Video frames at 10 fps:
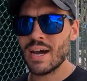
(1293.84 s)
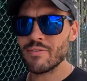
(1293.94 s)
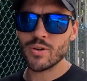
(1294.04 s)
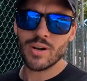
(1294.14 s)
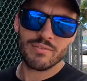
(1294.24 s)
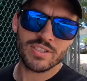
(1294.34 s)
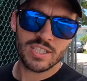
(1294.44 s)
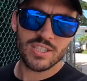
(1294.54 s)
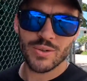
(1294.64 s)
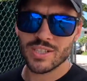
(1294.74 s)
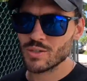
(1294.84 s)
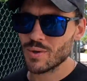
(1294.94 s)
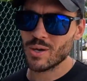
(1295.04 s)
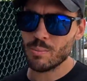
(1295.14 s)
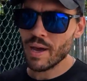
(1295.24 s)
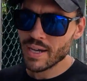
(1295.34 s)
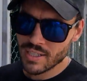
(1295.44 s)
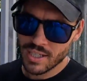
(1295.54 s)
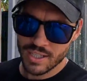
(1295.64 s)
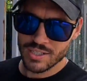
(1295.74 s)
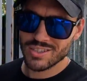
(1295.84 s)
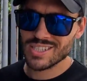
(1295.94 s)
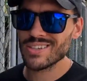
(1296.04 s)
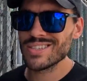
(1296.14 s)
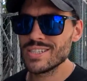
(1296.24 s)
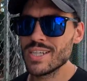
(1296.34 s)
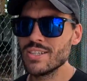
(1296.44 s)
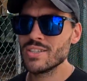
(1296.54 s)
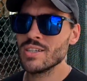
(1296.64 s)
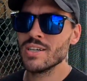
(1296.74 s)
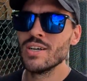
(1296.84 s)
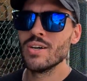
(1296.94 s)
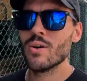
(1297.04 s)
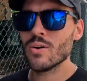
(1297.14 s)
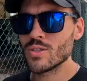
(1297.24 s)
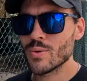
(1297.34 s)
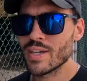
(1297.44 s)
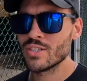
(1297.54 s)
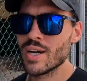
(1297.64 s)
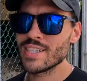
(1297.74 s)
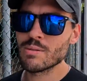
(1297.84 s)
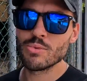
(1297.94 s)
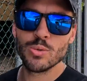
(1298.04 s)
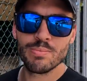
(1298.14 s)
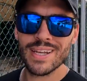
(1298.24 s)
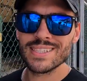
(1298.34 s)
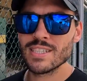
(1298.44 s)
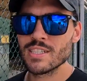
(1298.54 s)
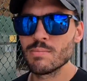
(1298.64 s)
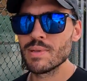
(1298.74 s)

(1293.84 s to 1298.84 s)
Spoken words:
After I visit the US, do I go back to Southeast Asia, or do I try some new places?